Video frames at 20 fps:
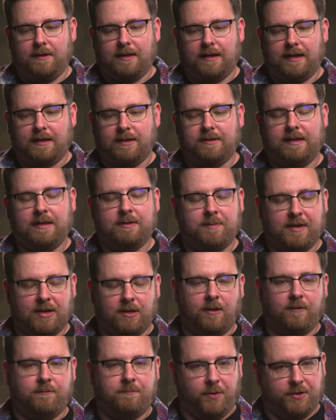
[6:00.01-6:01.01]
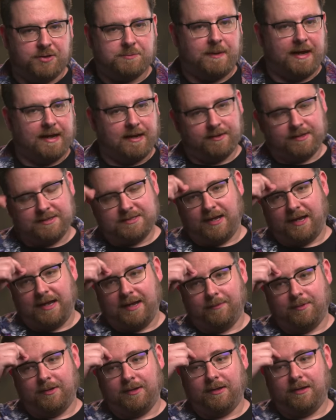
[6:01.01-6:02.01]
yeah, there'd be a lot of pushback at the
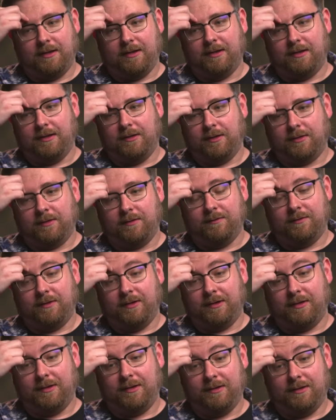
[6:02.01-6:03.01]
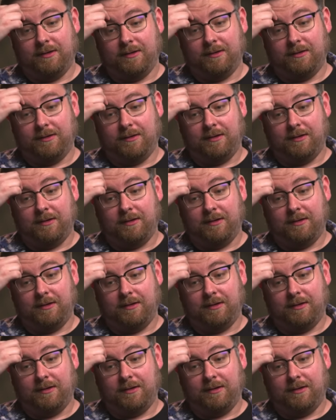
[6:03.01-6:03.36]
time and a lot of